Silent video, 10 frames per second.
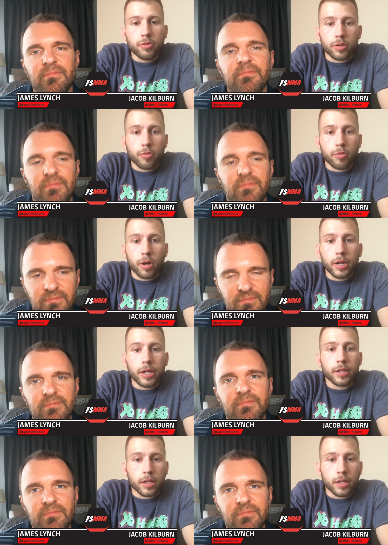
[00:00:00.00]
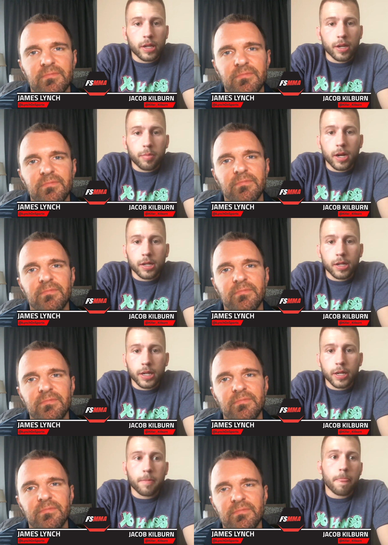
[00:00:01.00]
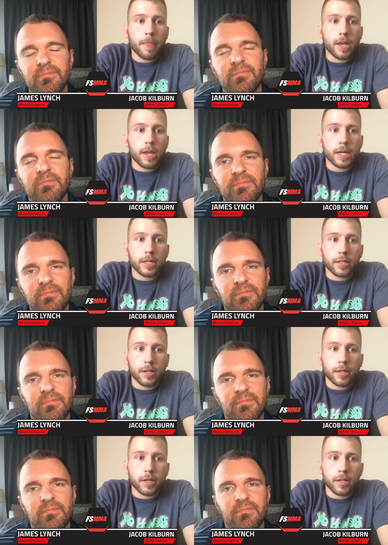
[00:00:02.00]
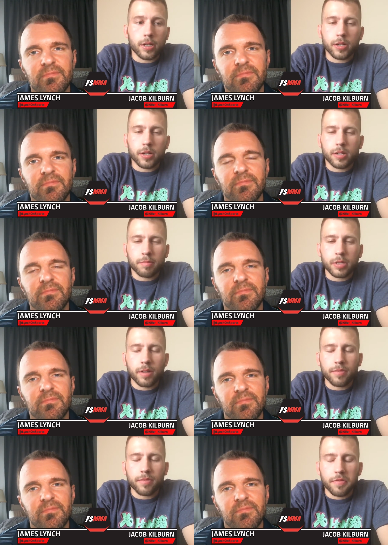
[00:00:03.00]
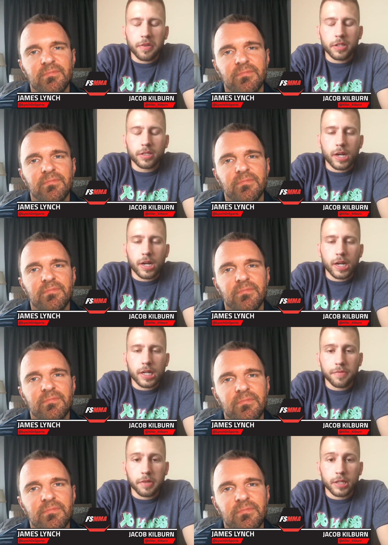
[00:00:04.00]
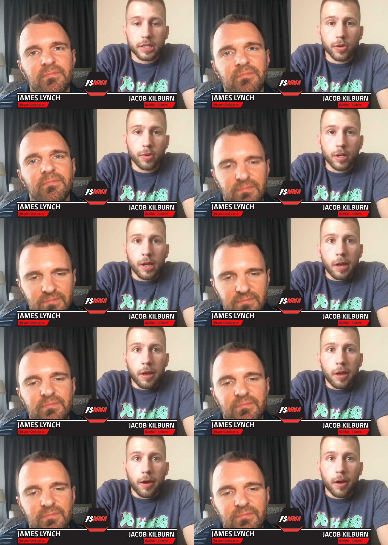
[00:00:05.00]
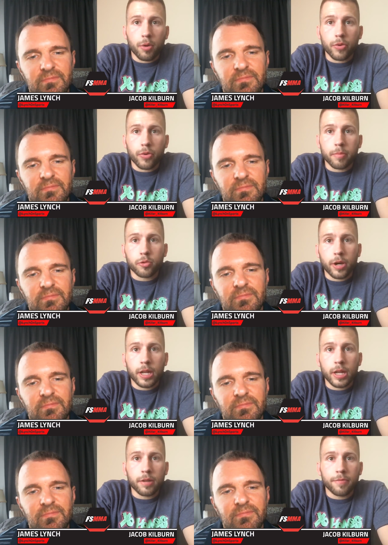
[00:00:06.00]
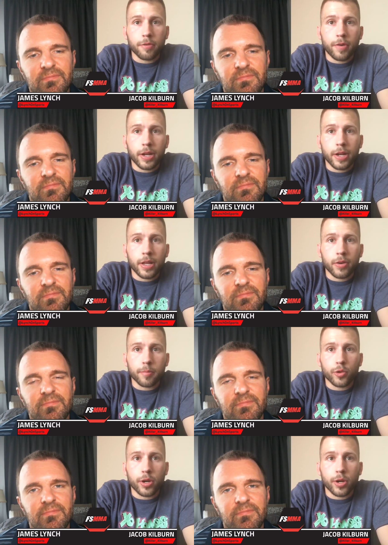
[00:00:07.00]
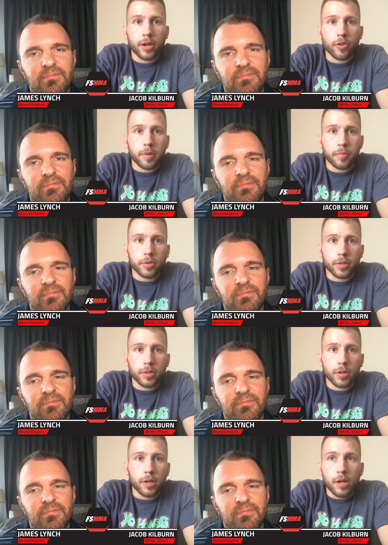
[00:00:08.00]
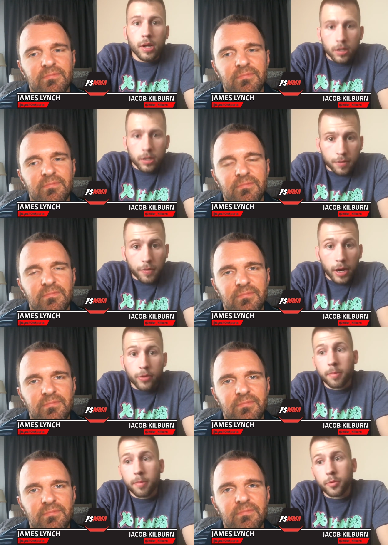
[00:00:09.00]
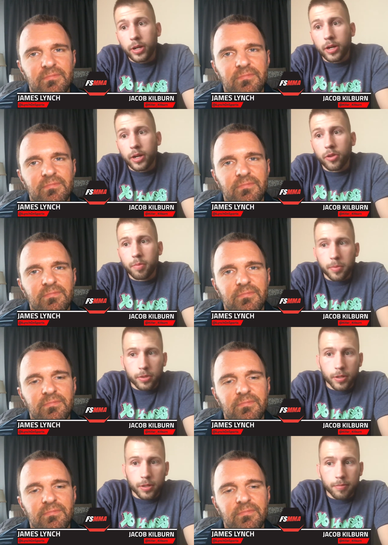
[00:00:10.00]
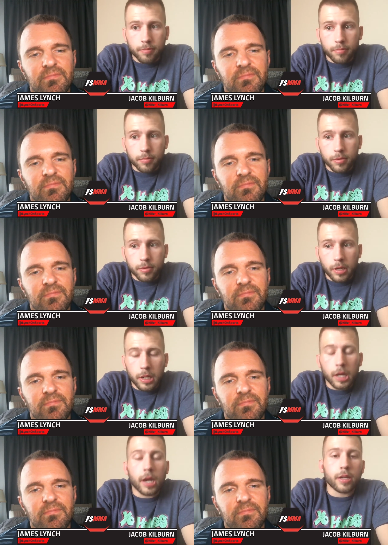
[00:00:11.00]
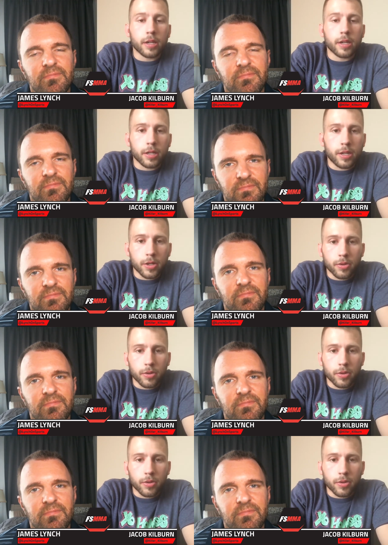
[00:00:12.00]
Speaker 1: and karate and kickboxing and some self-defense classes and stuff like that. So whether I'm training for fighting, or I'm training other people to fight, or I'm training other people to not get killed,